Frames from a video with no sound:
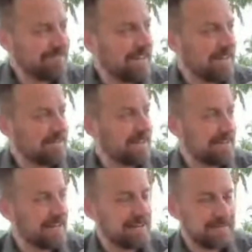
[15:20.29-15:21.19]
Yeah,
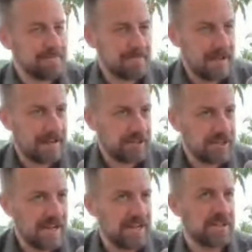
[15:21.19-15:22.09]
and
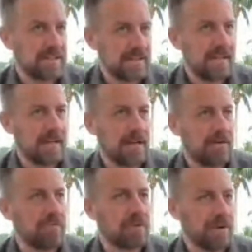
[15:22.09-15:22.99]
changing the
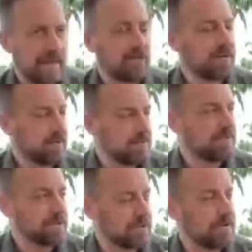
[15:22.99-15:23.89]
overall outcomes
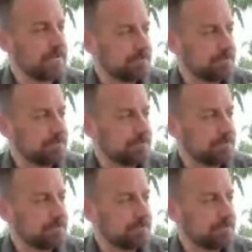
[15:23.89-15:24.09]
for sure.